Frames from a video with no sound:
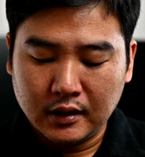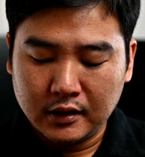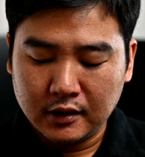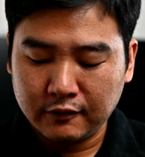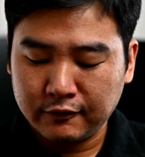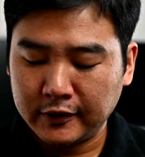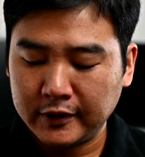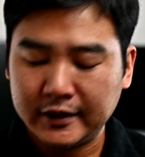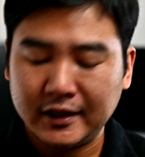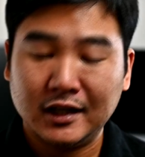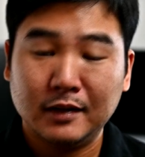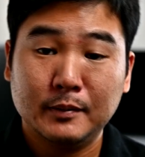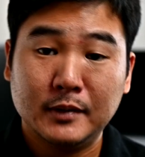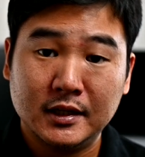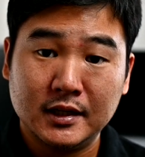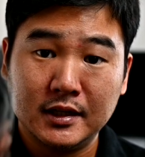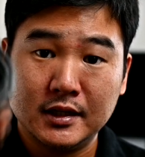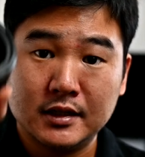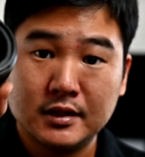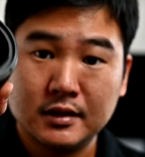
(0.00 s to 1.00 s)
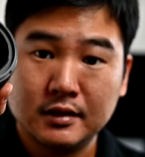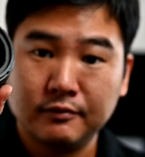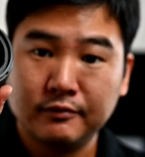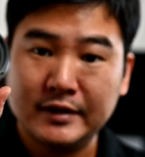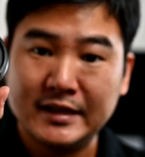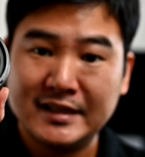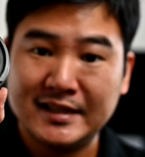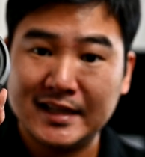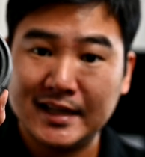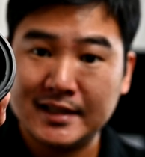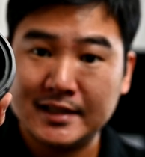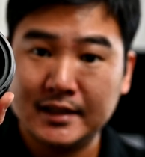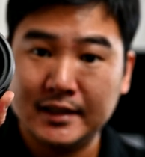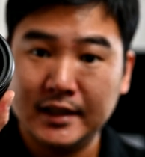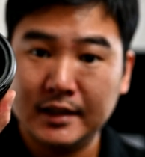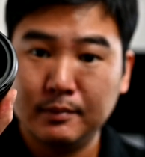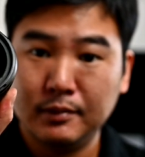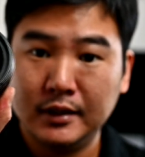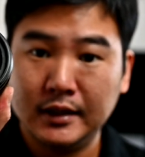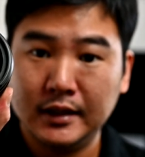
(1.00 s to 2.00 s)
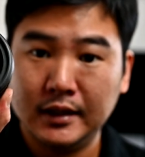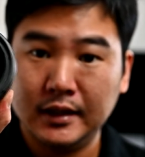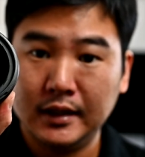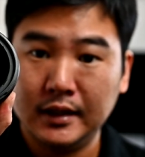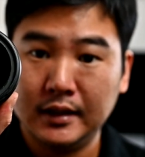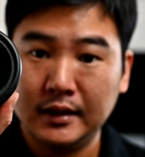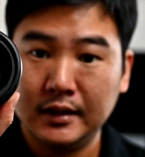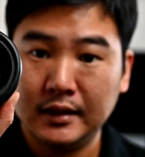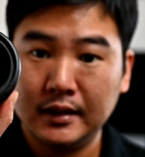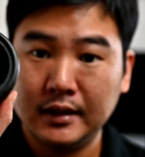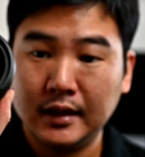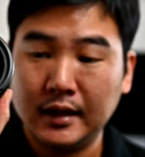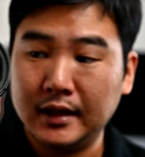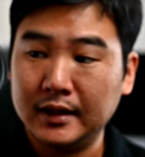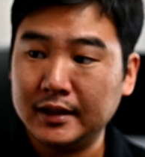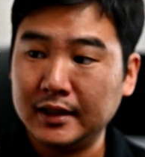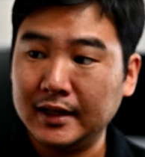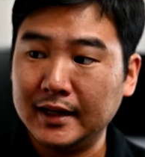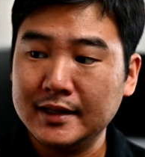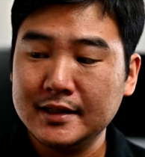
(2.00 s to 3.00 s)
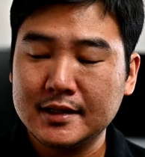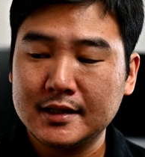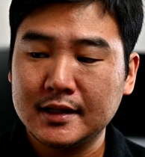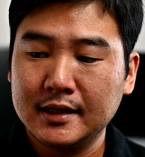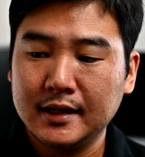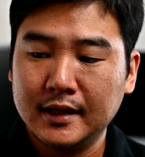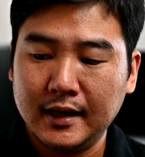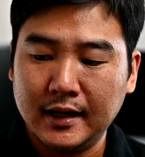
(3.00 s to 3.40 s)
The front element is recessed deeply in uh, the lens,